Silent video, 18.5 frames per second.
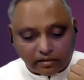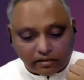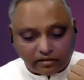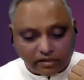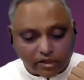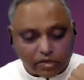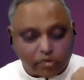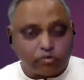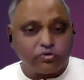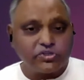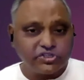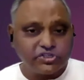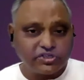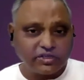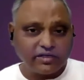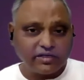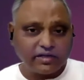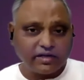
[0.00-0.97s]
The
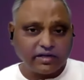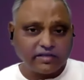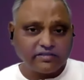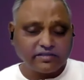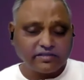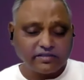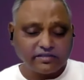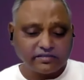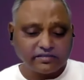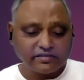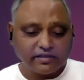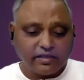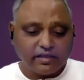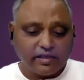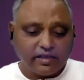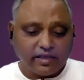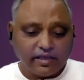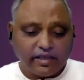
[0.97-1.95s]
question arises,
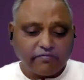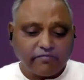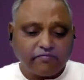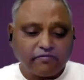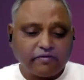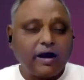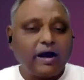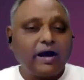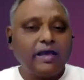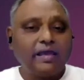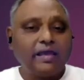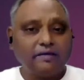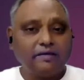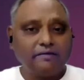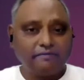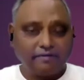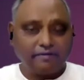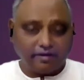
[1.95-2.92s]
if I
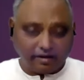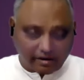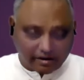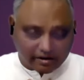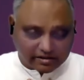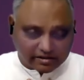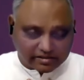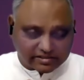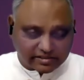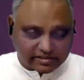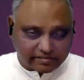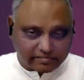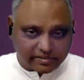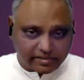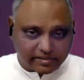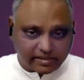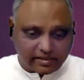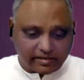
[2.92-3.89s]
have earned
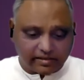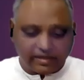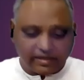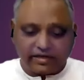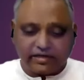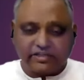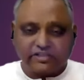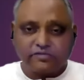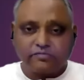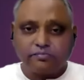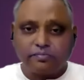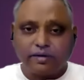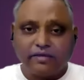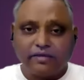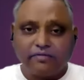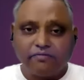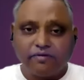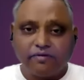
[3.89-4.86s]
something, it is
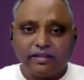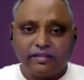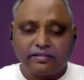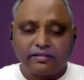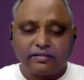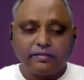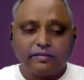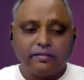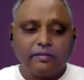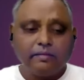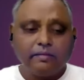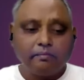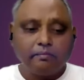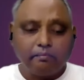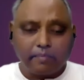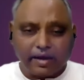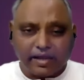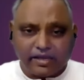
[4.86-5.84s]
my wealth,
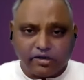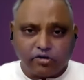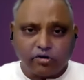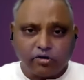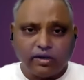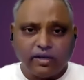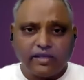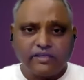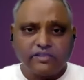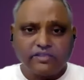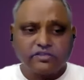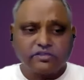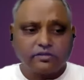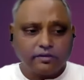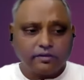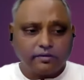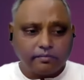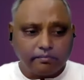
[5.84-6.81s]
my knowledge,
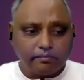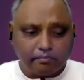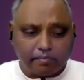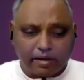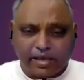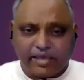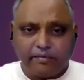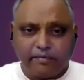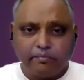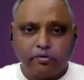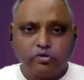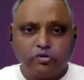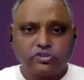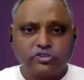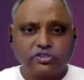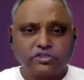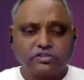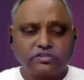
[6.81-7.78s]
my
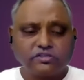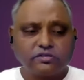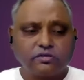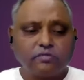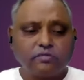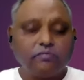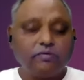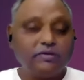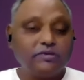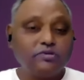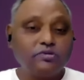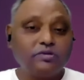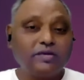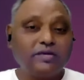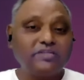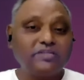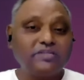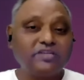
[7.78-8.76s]
emotions, why should
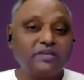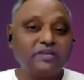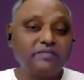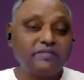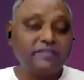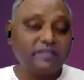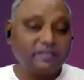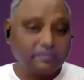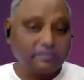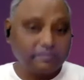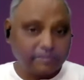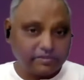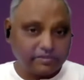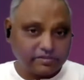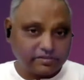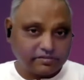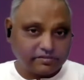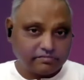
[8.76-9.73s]
I share with other
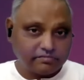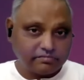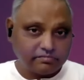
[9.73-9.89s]
person?